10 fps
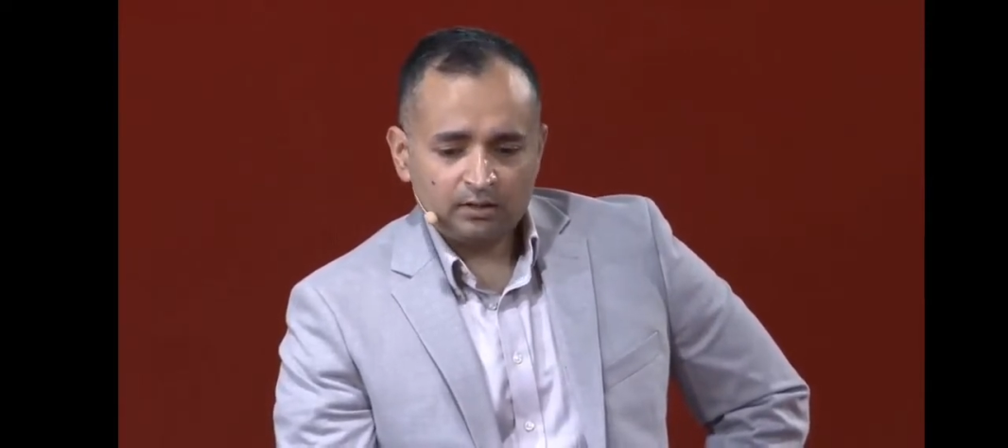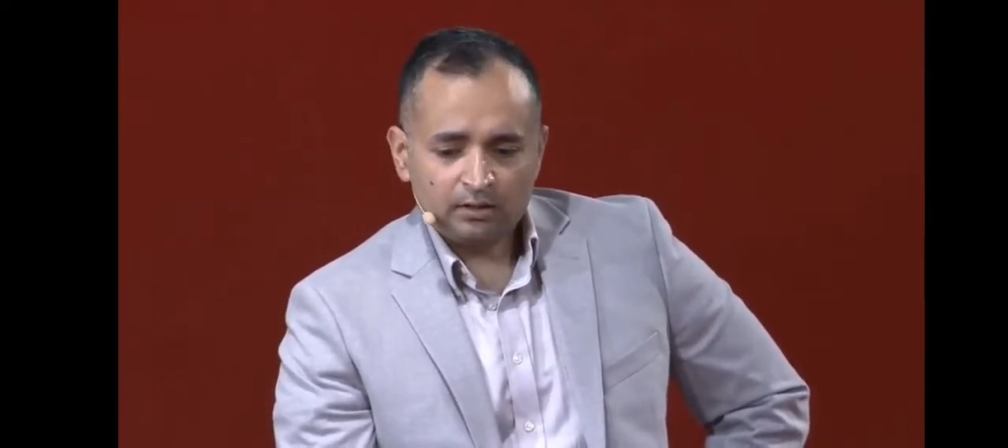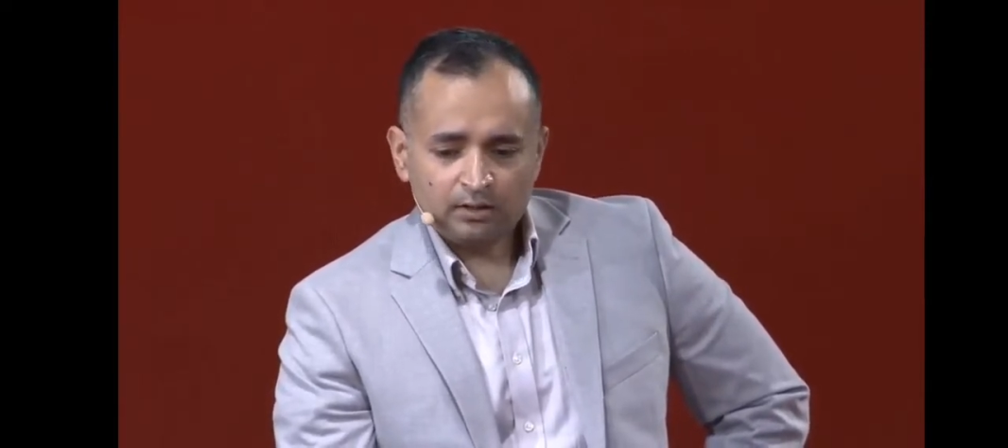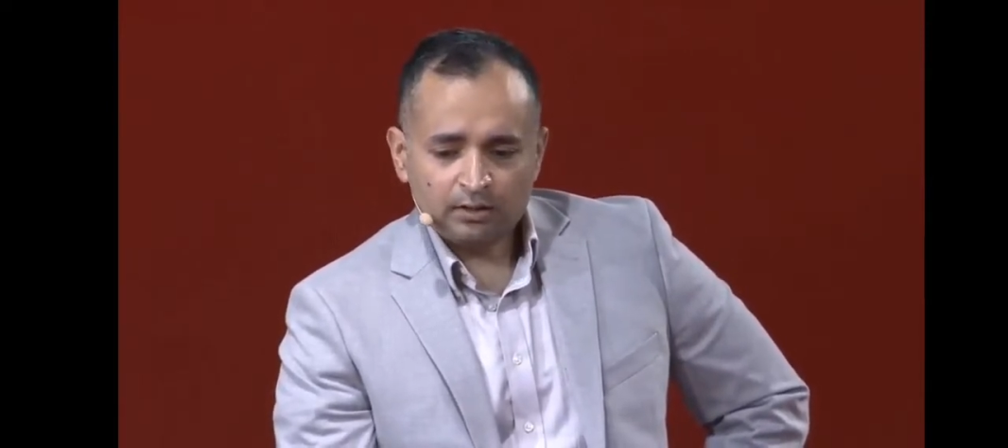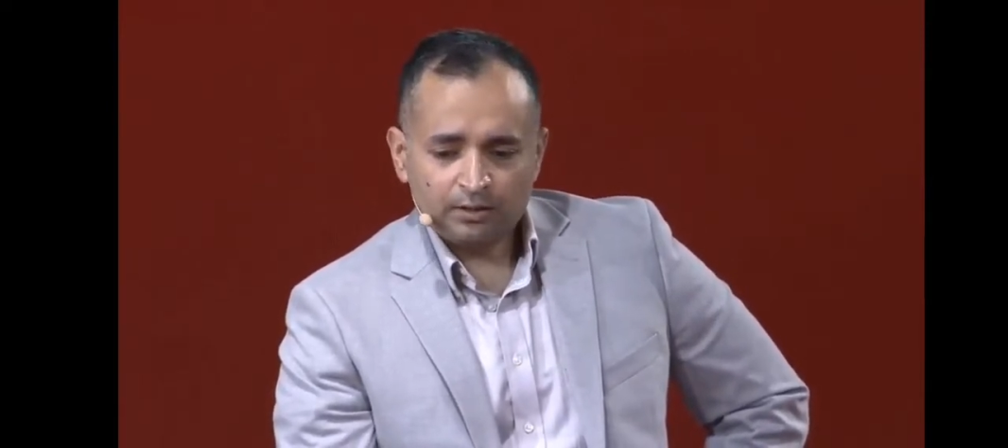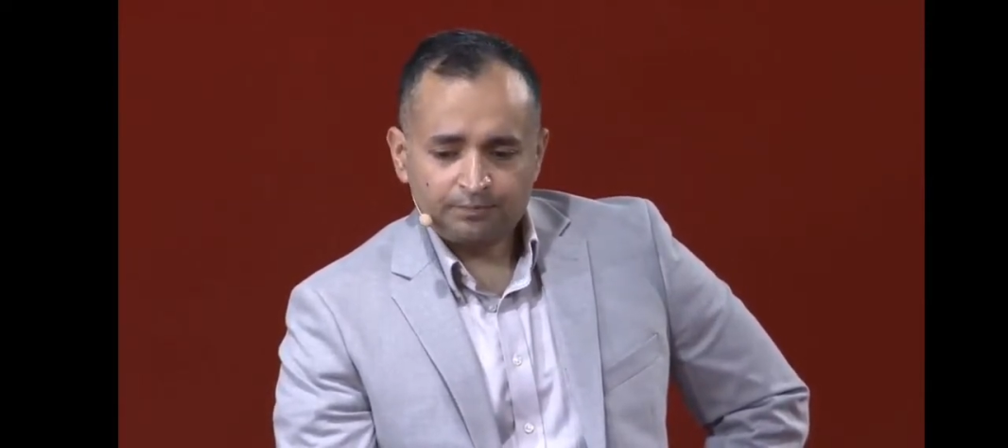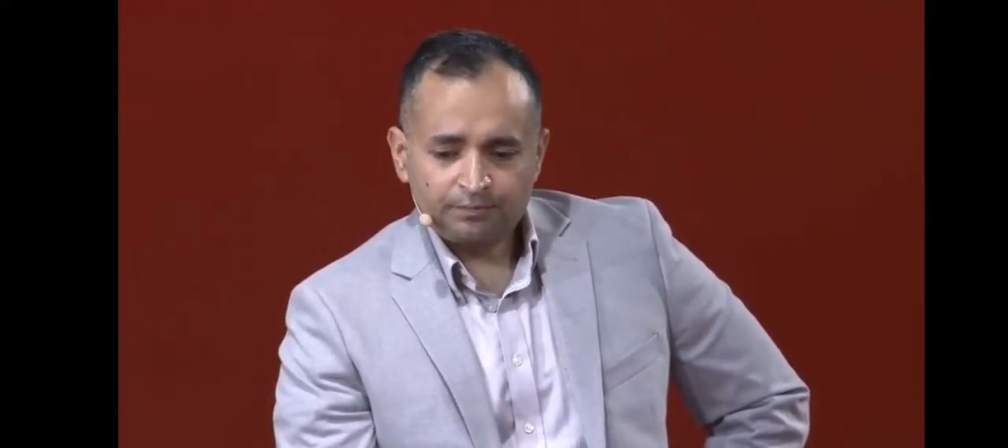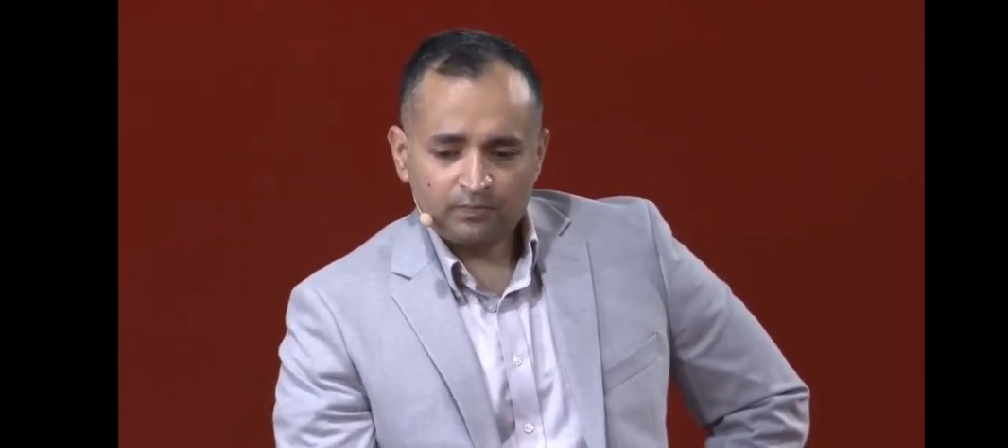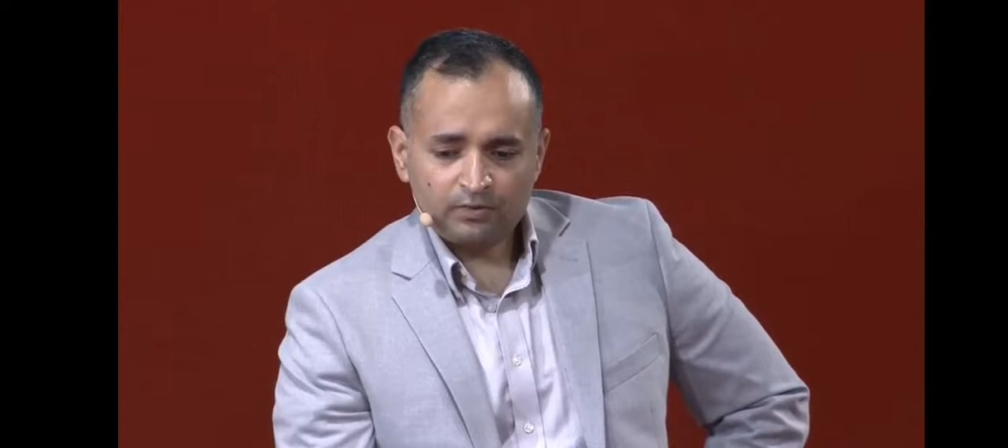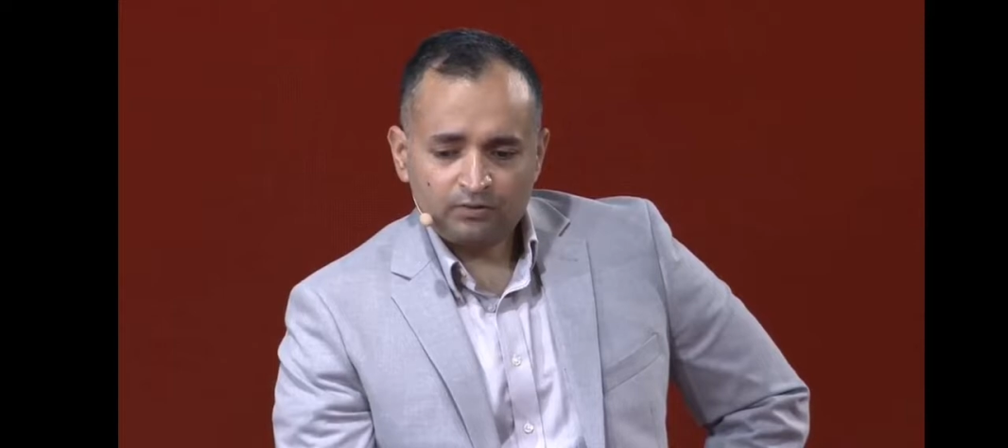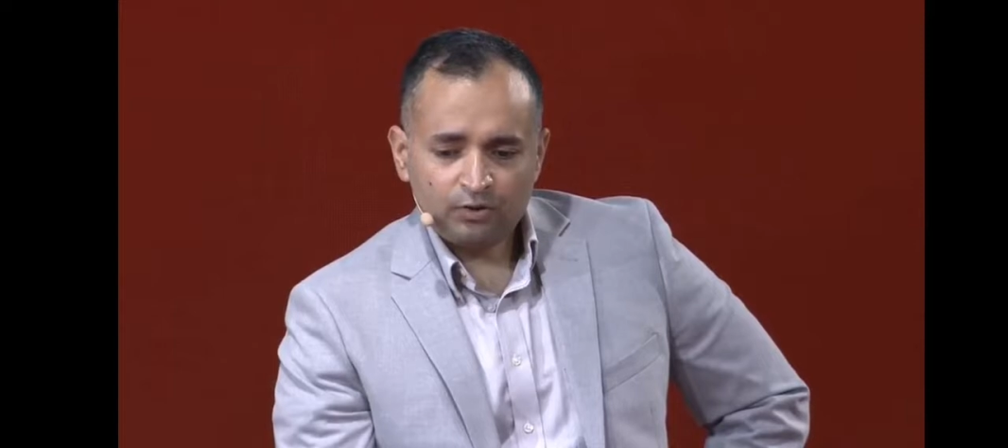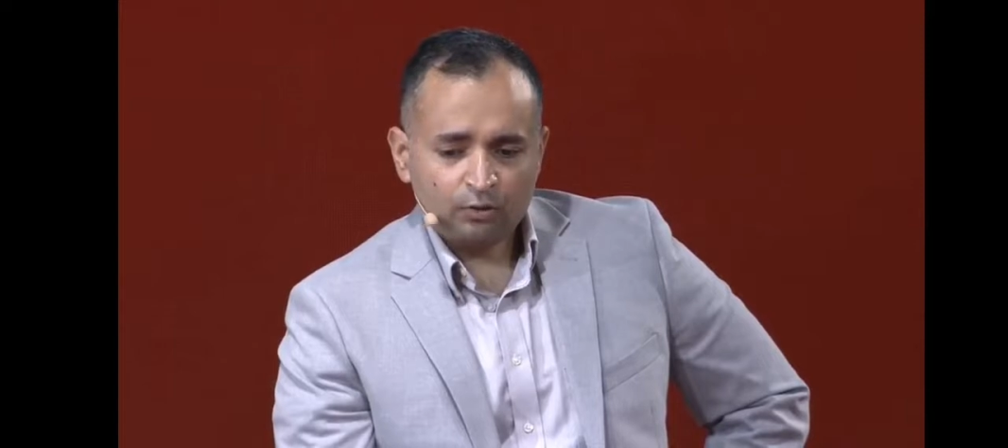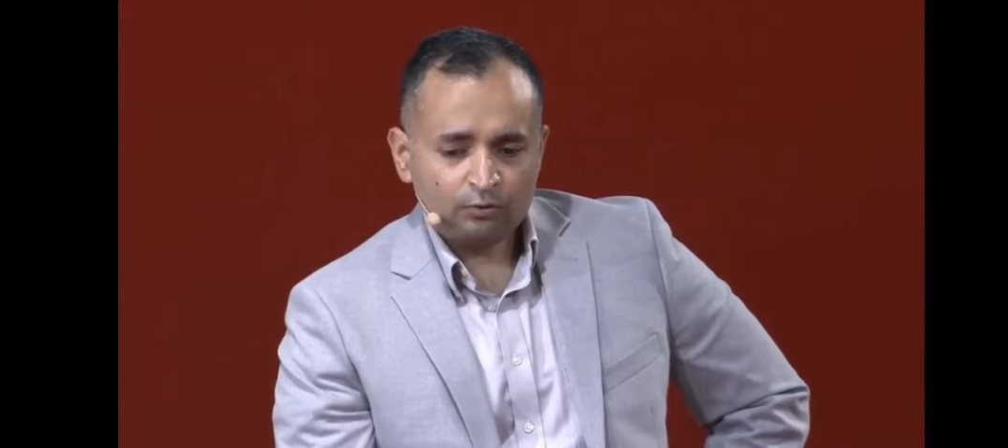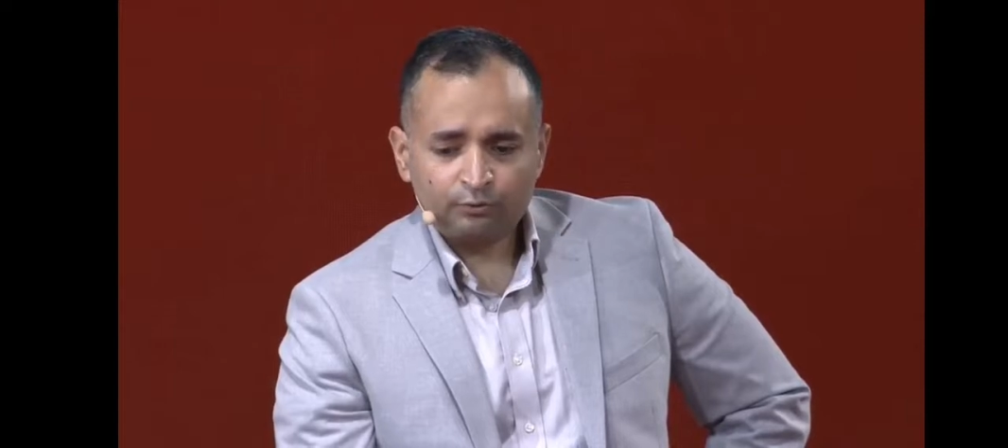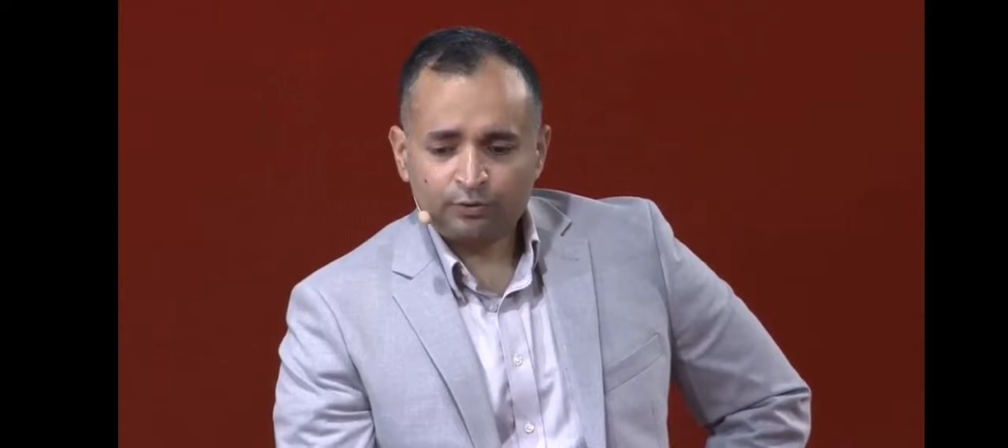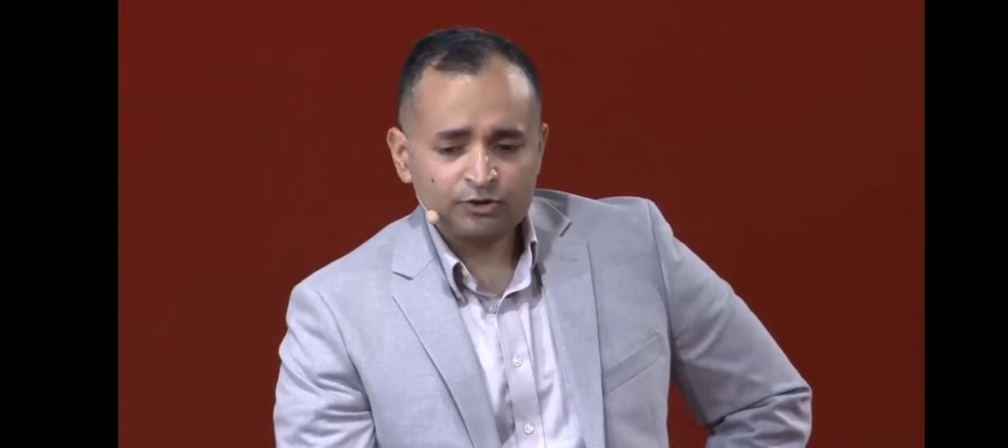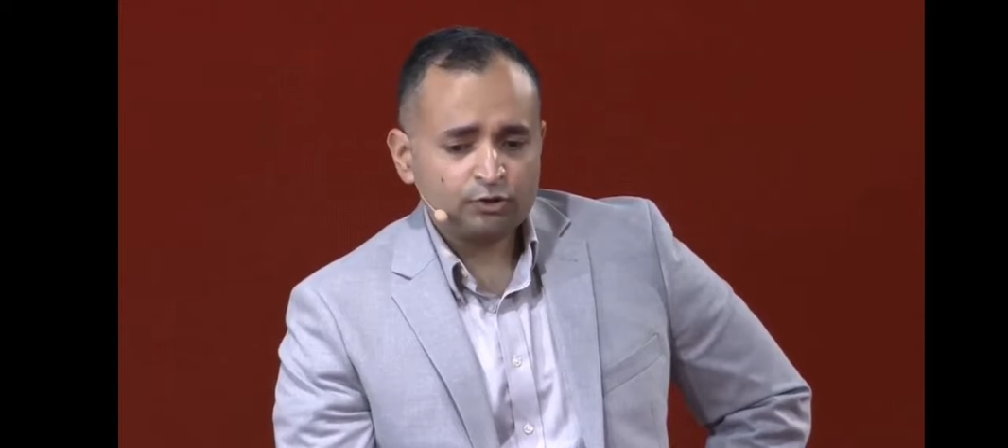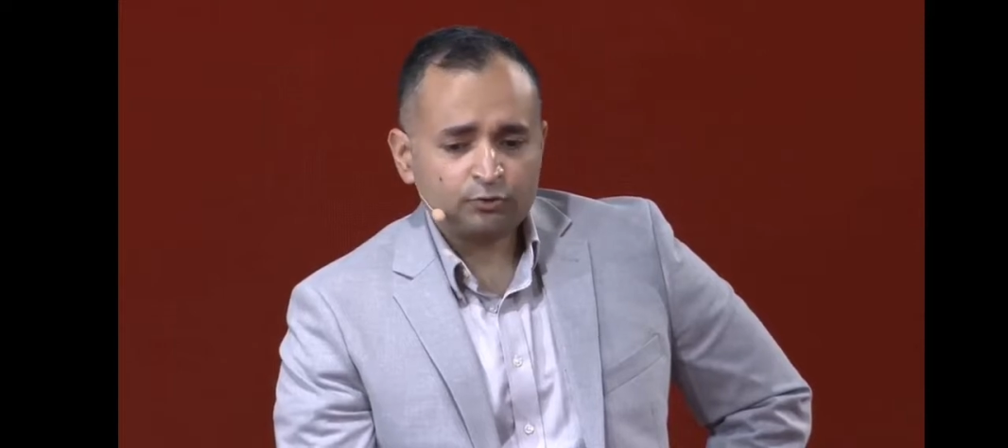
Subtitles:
the regression